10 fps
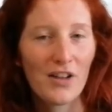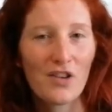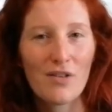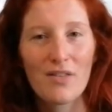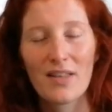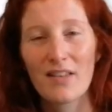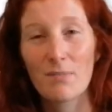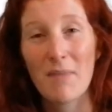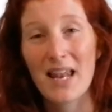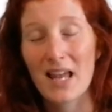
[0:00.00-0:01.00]
I don't think
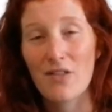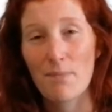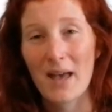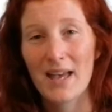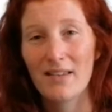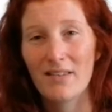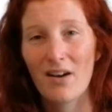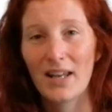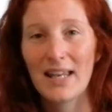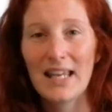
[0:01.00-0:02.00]
there's many other pairs that
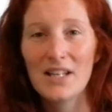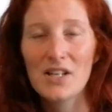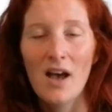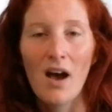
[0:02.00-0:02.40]
I need.